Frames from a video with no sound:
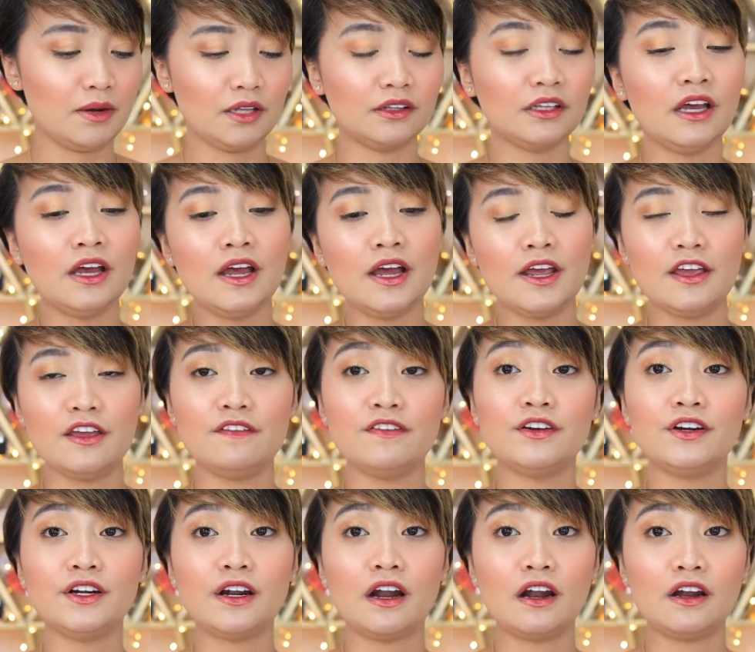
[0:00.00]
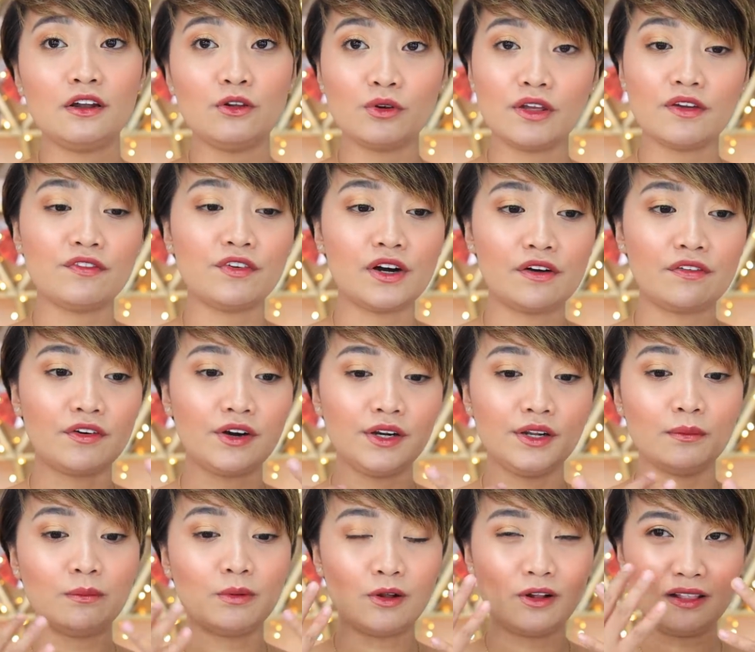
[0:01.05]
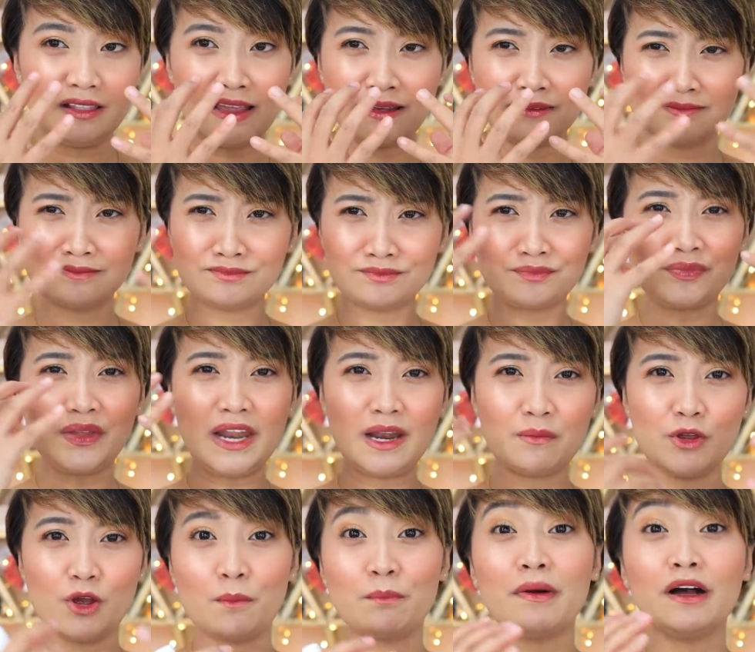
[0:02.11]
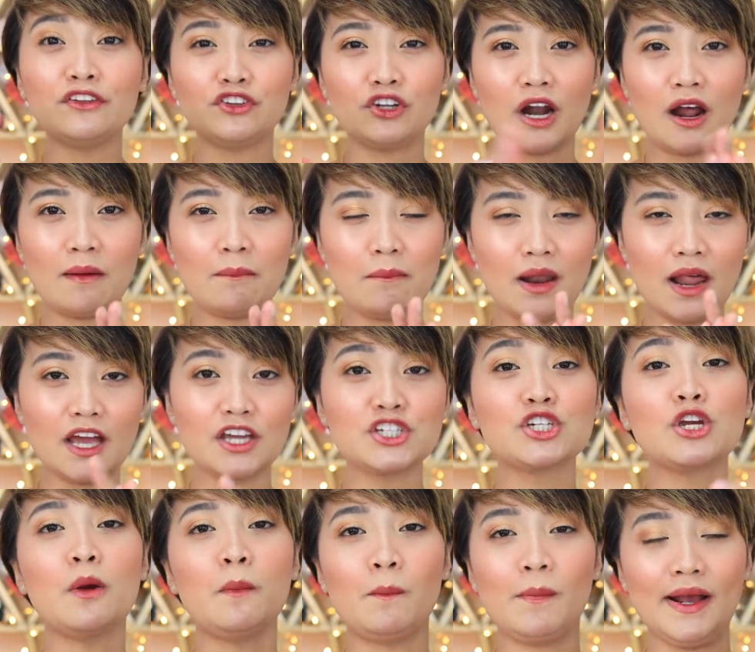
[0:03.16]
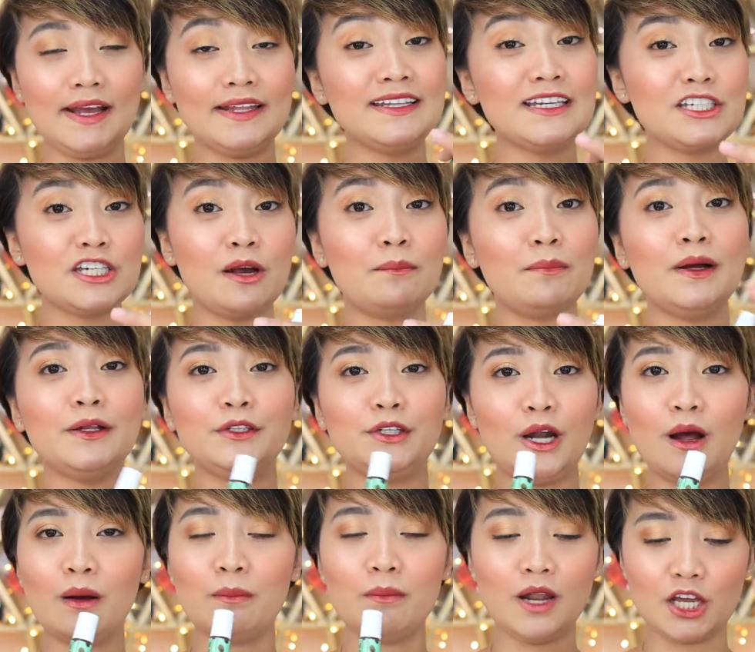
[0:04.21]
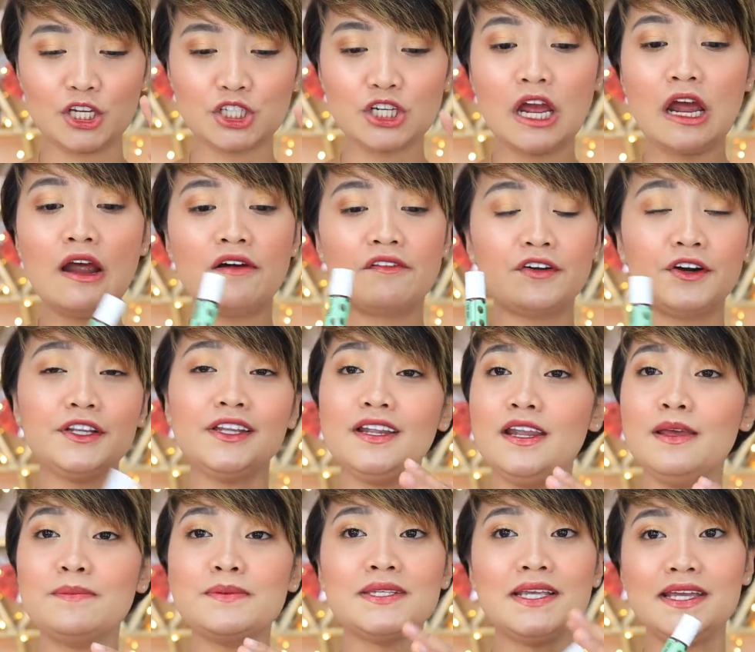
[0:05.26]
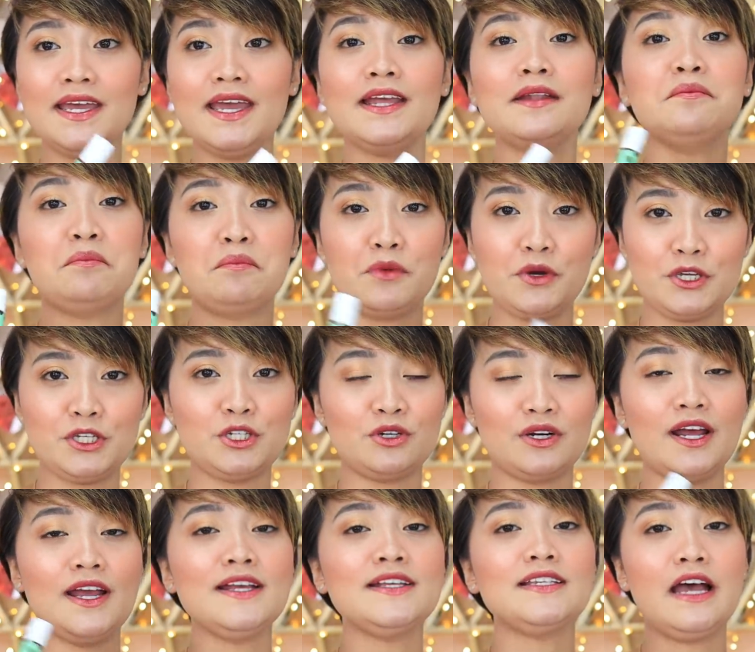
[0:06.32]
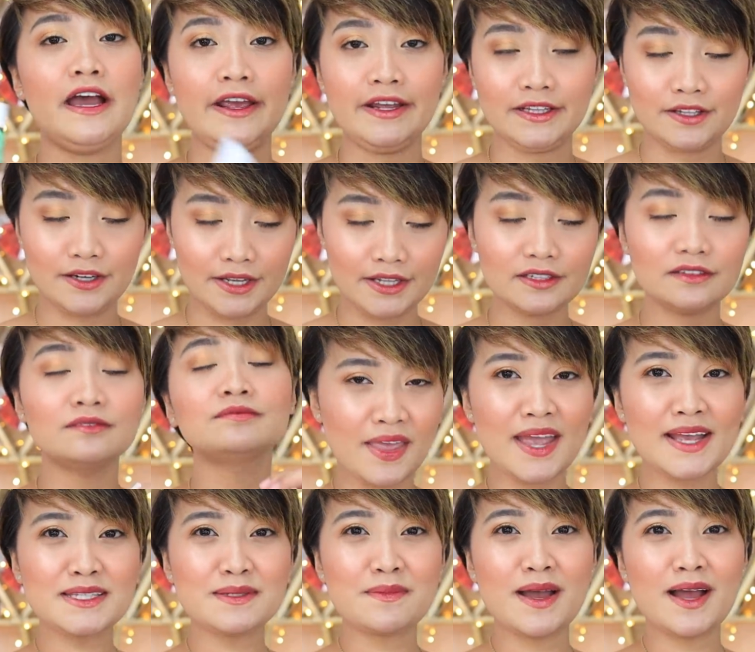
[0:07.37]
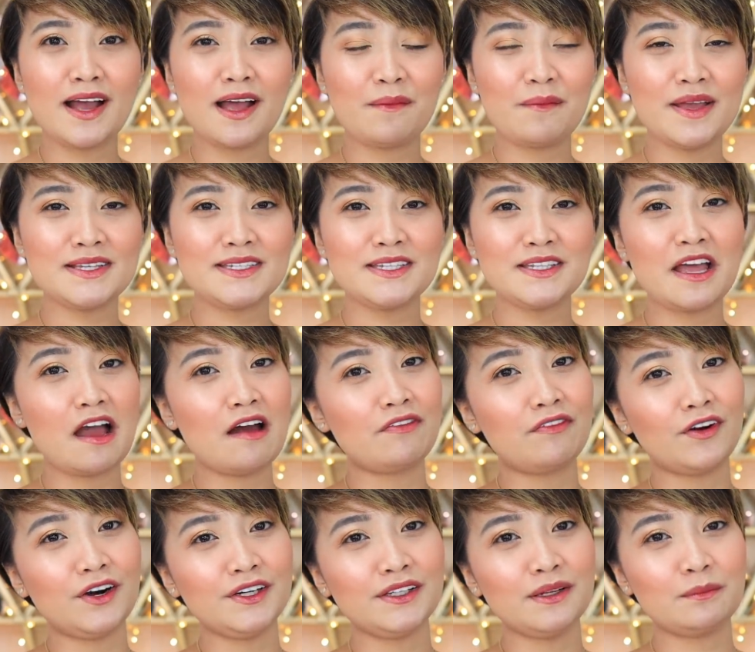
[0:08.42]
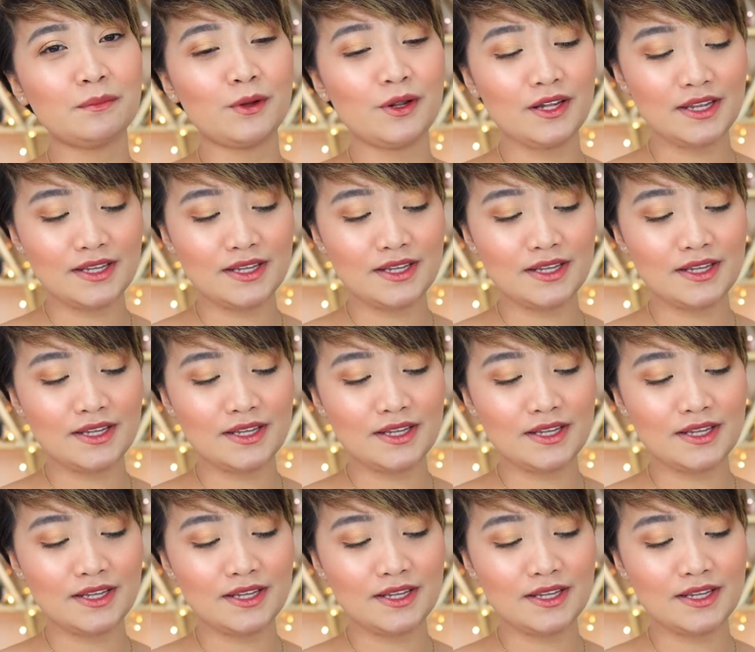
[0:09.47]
But if you're looking for affordable, like, alam mo yung pang-drunk blush, maganda siyang pang-drunk blush. For the lips, again, moisturize, hydrate. Next, mga kabesi, na affordable